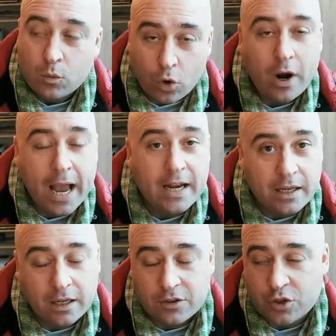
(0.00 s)
We're
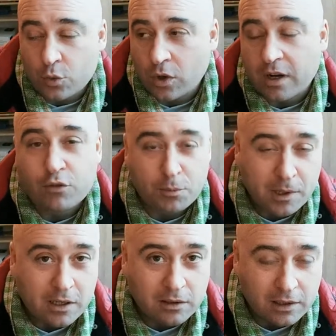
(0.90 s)
heading into what I've
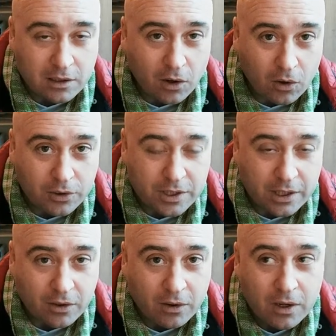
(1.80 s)
repeatedly called
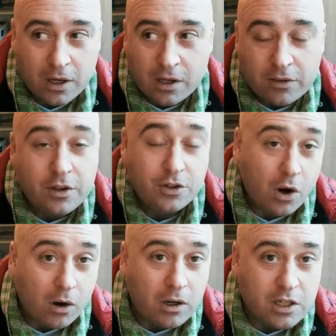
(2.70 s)
here the
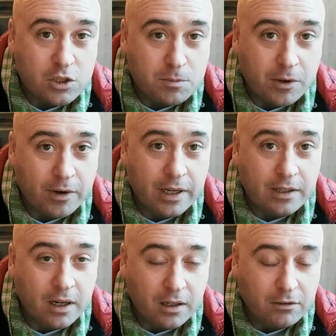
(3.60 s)
darkest
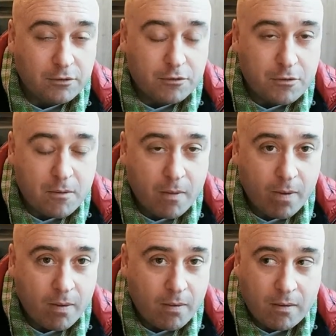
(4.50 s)
period of
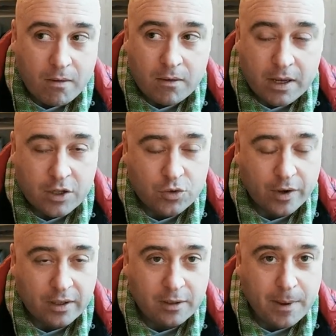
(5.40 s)

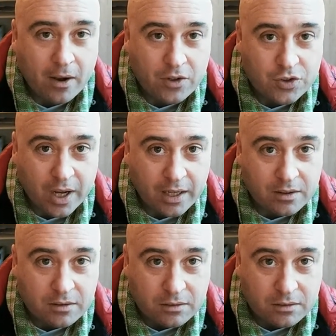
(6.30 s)
Israeli Palestine